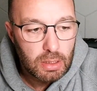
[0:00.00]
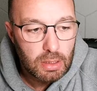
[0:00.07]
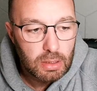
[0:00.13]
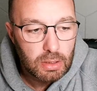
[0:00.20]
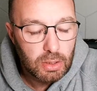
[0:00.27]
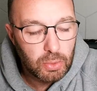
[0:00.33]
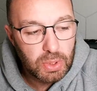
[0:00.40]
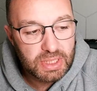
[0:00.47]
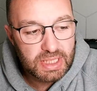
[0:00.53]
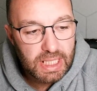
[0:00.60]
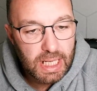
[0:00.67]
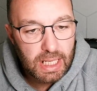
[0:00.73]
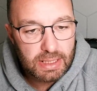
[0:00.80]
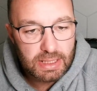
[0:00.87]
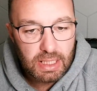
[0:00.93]
Luis
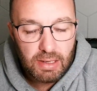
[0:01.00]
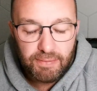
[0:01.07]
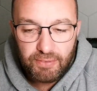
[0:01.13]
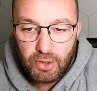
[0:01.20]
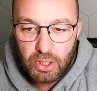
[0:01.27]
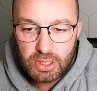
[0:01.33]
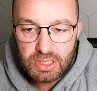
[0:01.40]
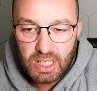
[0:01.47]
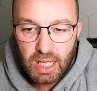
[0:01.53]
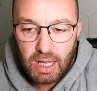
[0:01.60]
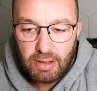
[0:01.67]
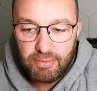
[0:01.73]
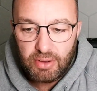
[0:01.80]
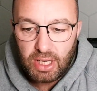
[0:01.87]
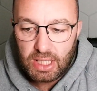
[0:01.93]
Diaz in the first
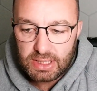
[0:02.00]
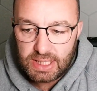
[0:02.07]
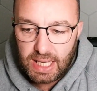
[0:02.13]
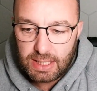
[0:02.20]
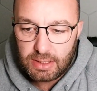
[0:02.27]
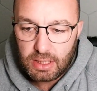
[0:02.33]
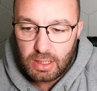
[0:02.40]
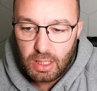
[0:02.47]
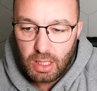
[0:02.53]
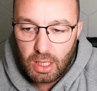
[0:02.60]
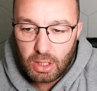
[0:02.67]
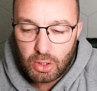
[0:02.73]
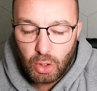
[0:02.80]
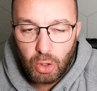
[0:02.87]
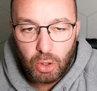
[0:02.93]
half has had a
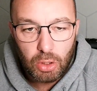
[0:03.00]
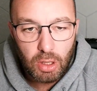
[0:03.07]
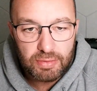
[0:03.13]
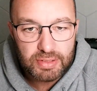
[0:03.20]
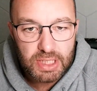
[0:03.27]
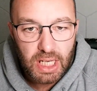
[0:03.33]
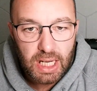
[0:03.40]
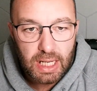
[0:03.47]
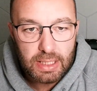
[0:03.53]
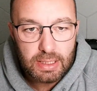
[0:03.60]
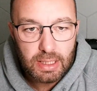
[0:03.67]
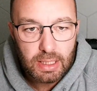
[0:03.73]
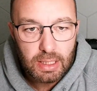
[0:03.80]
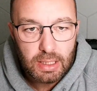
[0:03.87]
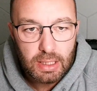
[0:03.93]
goal offside.
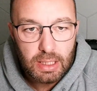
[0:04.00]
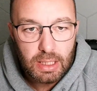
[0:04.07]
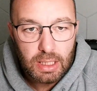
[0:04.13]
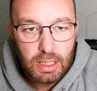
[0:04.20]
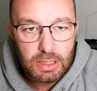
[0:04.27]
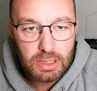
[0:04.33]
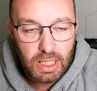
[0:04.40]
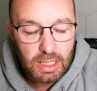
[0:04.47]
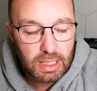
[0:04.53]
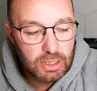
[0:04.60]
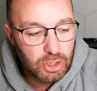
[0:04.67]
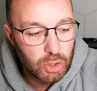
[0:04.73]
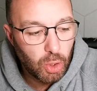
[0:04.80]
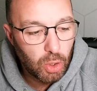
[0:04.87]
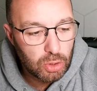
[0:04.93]
He's had it
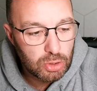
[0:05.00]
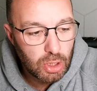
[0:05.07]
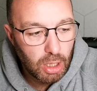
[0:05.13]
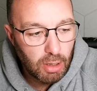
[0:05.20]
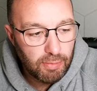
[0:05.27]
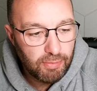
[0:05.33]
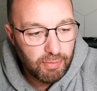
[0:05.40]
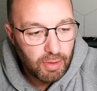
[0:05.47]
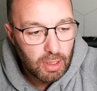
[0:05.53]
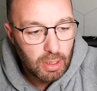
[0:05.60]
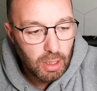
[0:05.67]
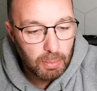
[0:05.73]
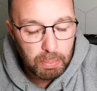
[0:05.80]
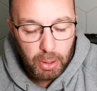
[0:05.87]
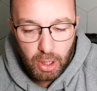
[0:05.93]
chalked off,
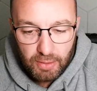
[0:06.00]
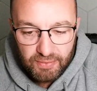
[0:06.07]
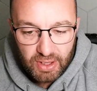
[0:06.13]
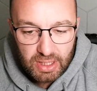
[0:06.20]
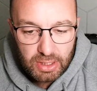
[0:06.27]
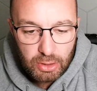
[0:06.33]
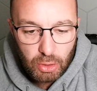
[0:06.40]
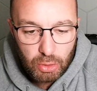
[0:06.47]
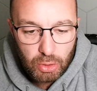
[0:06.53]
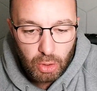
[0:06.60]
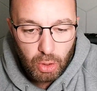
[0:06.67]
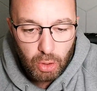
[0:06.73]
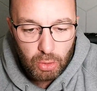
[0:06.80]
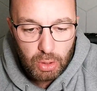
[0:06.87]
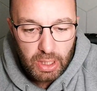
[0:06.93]
a perfectly good
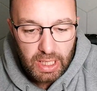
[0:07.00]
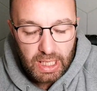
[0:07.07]
goal.